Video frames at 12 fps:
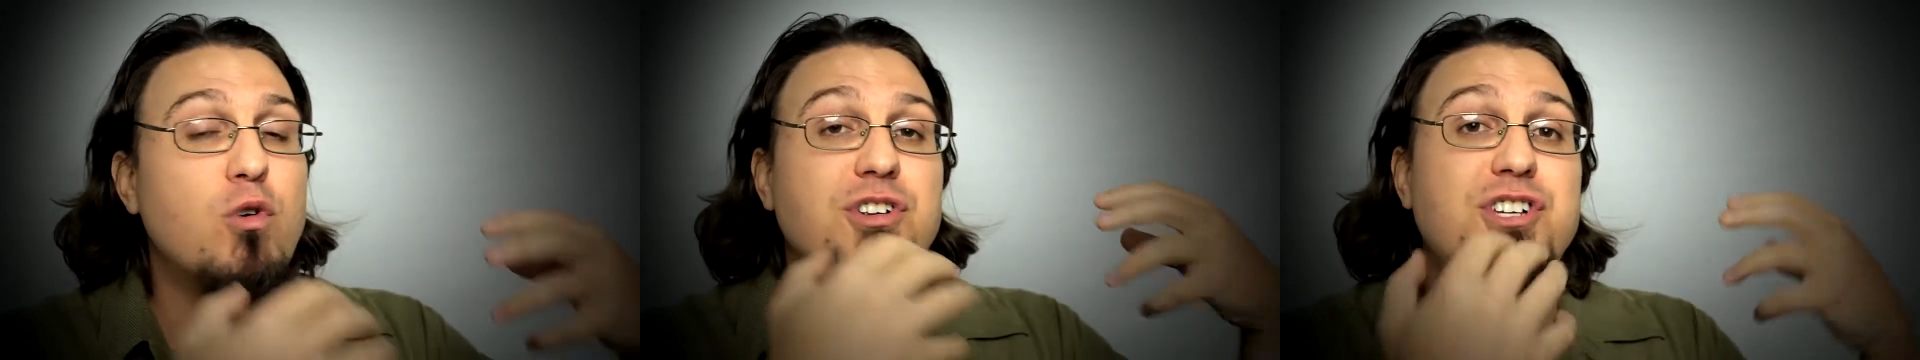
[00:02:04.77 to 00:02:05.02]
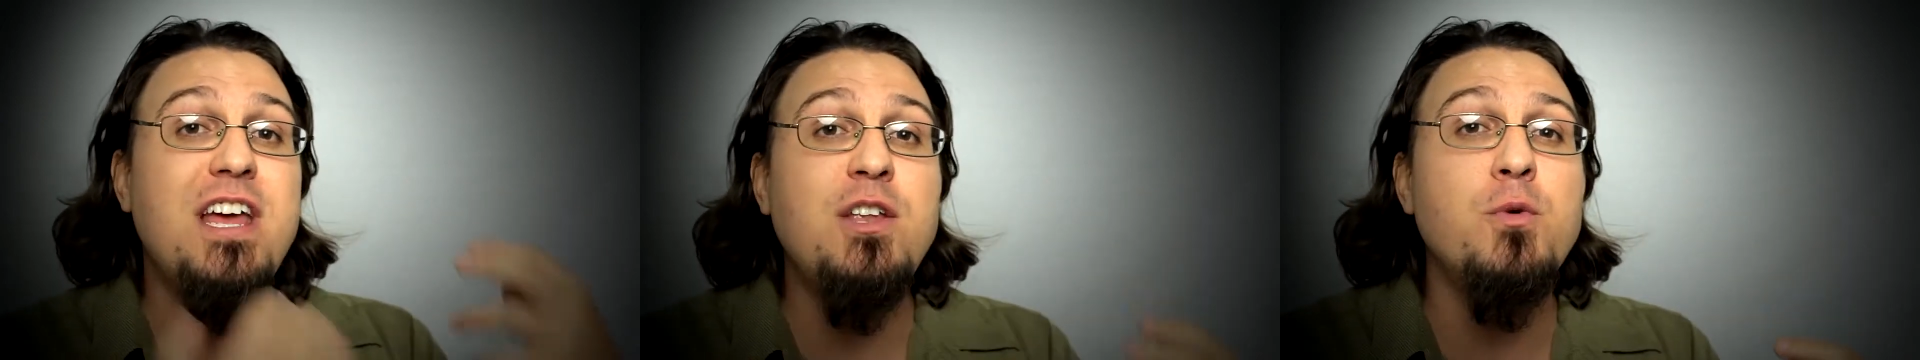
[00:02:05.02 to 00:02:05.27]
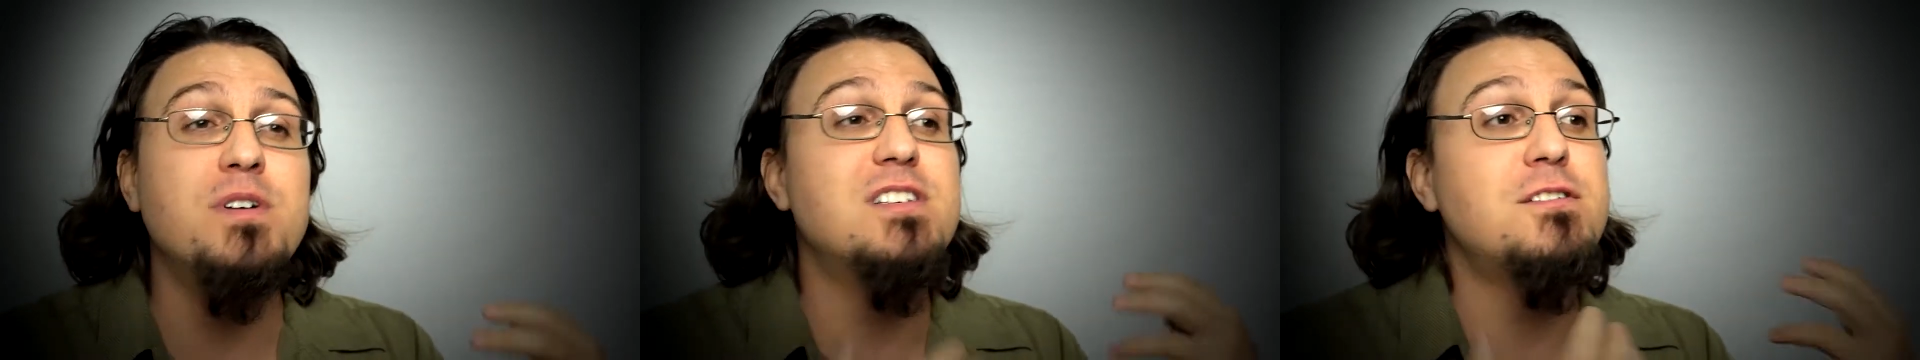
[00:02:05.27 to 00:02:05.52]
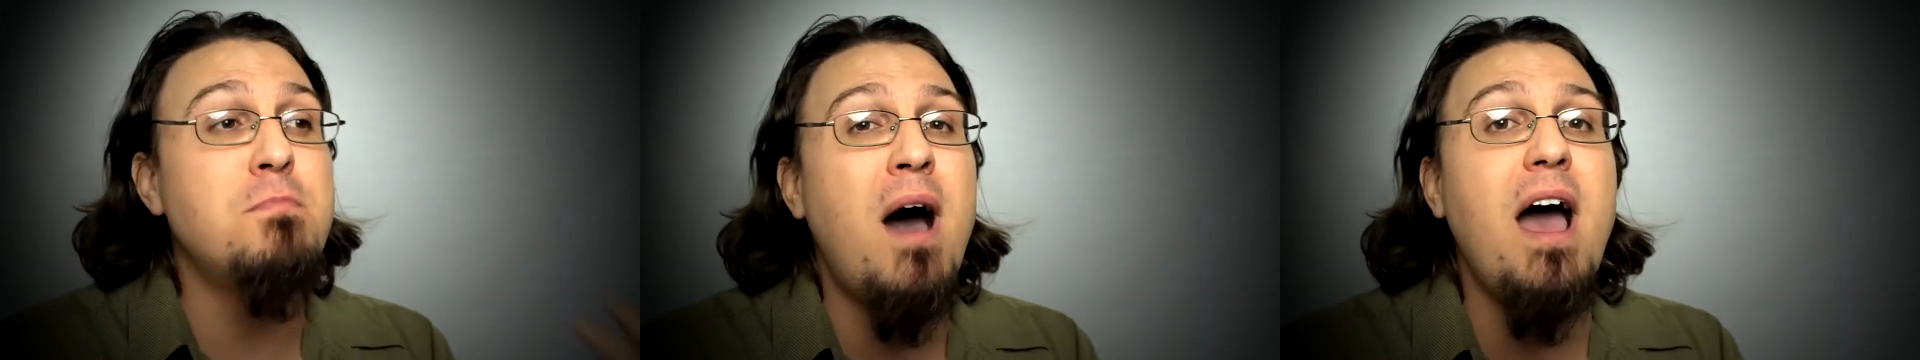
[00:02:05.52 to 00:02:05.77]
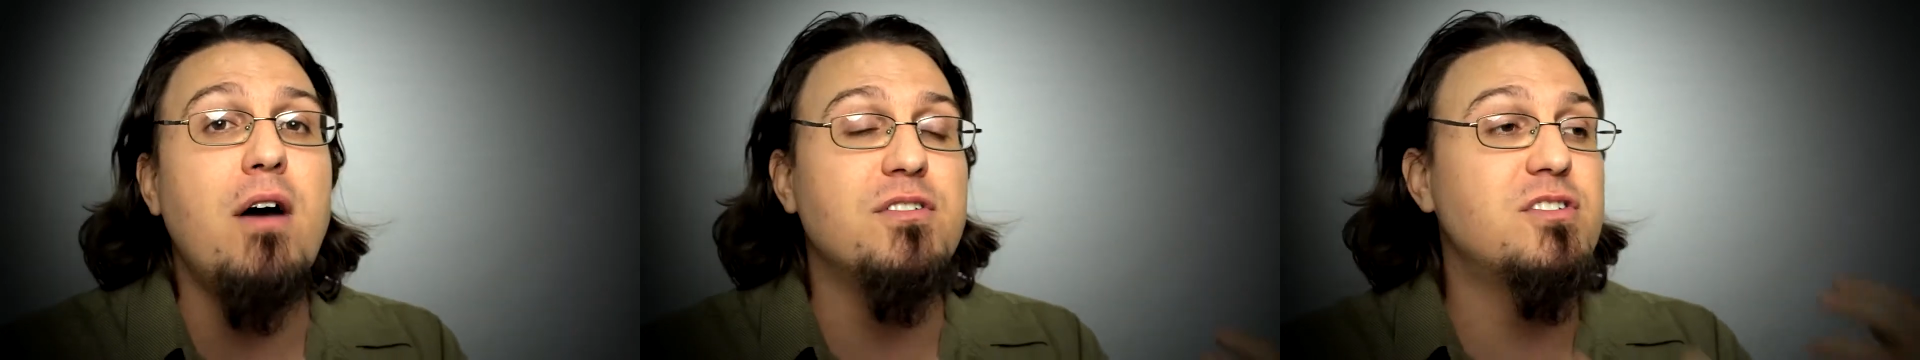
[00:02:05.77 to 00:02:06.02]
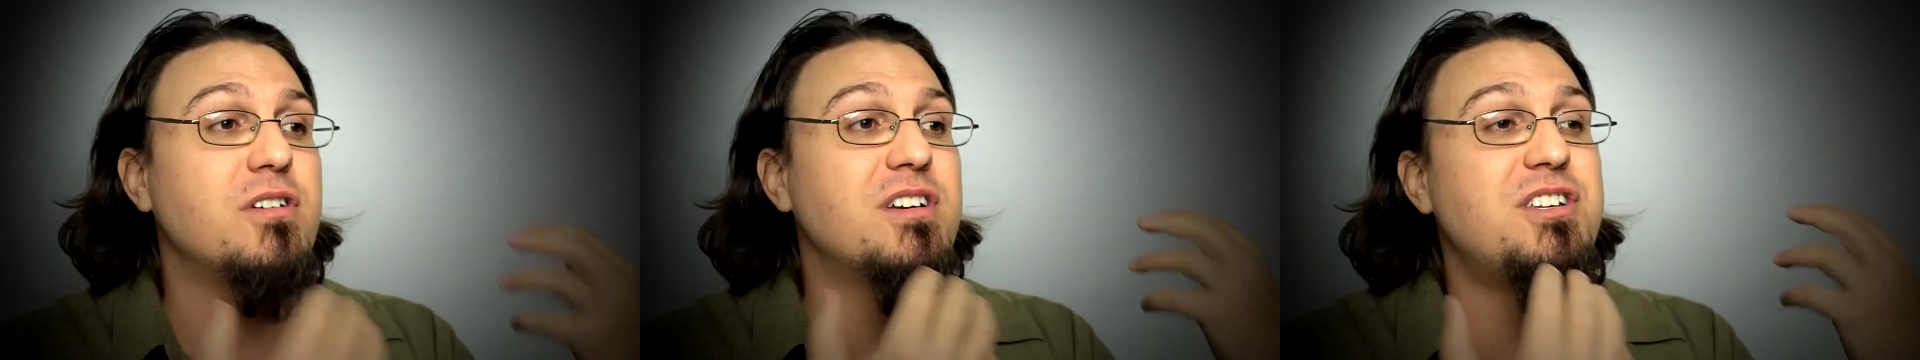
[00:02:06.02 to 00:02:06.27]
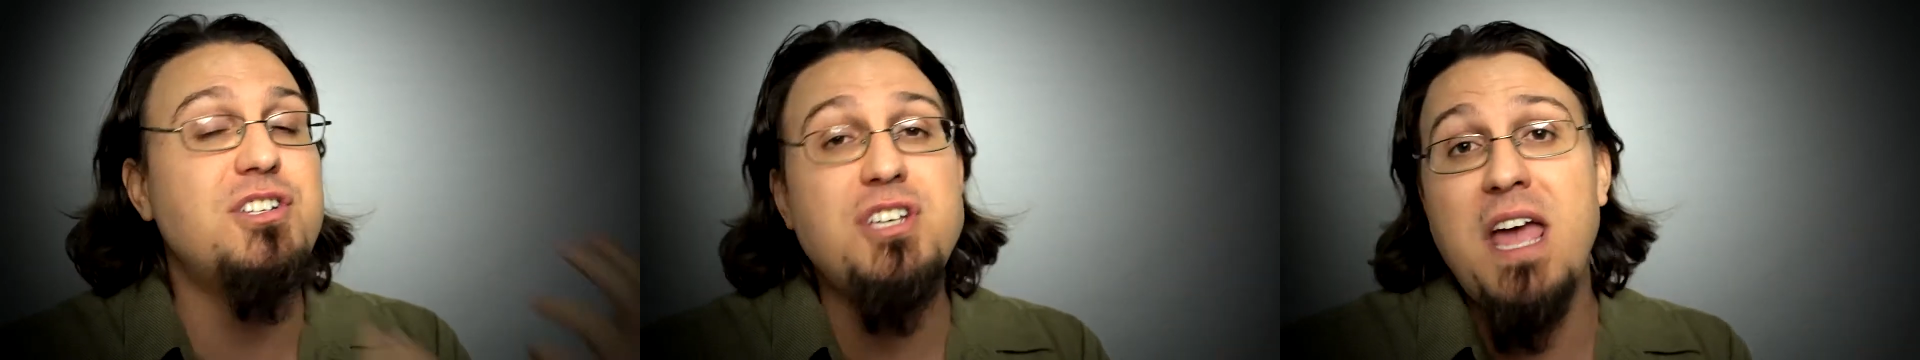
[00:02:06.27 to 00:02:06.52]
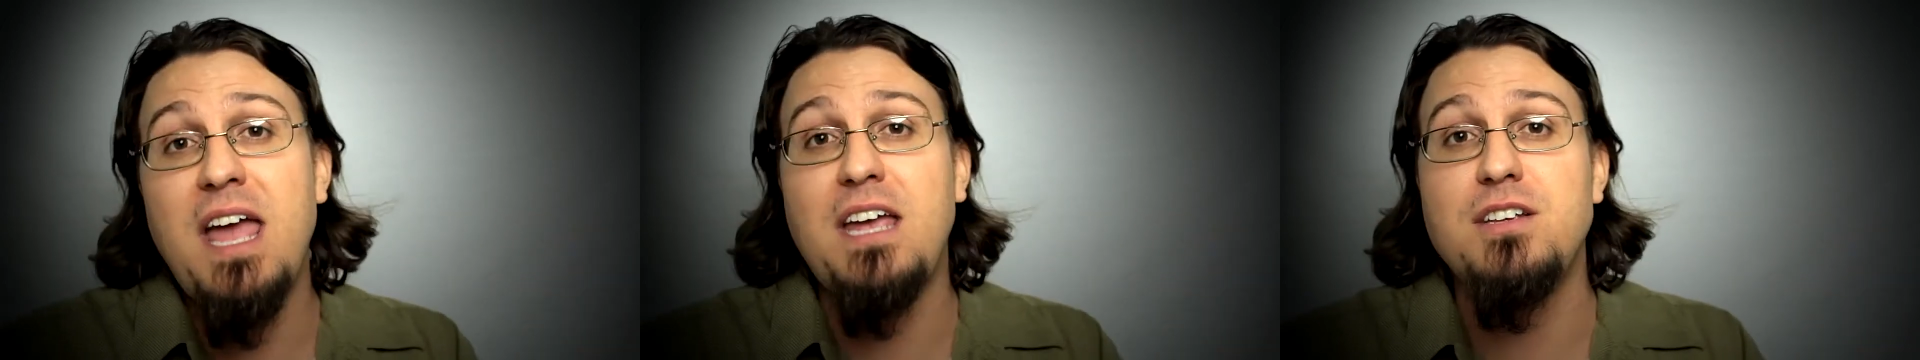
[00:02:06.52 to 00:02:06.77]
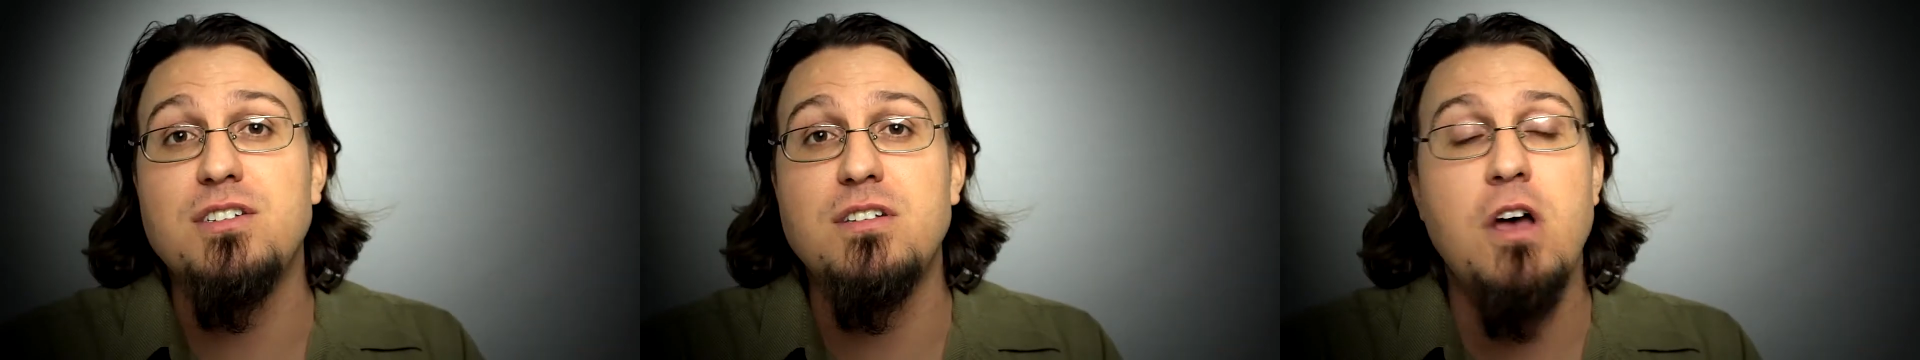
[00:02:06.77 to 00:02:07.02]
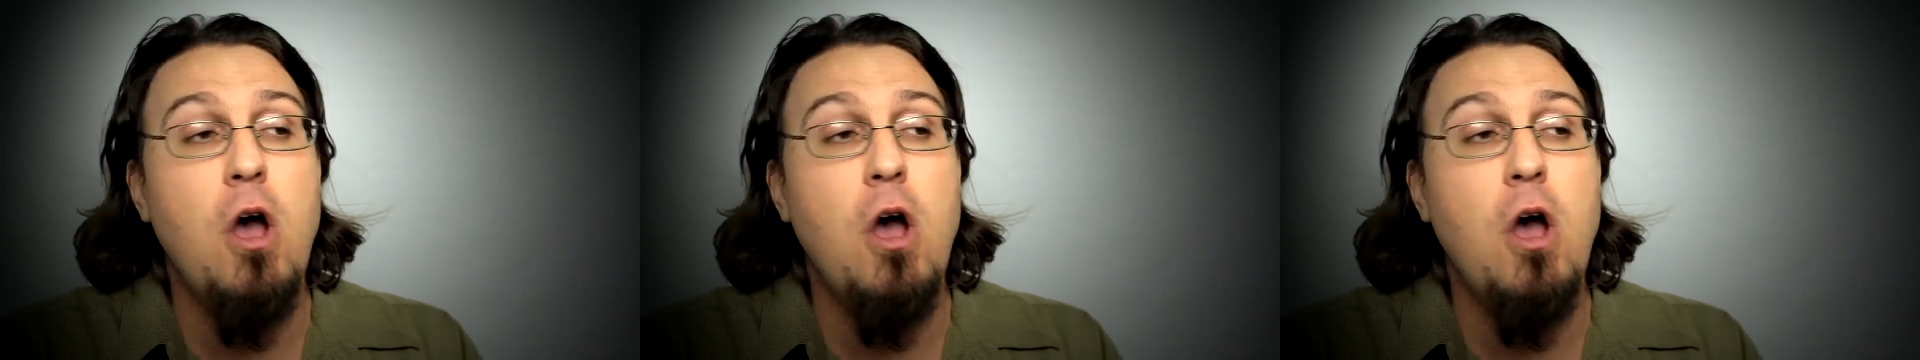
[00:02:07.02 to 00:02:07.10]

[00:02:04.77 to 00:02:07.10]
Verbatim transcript: genuine smiles are exchanged,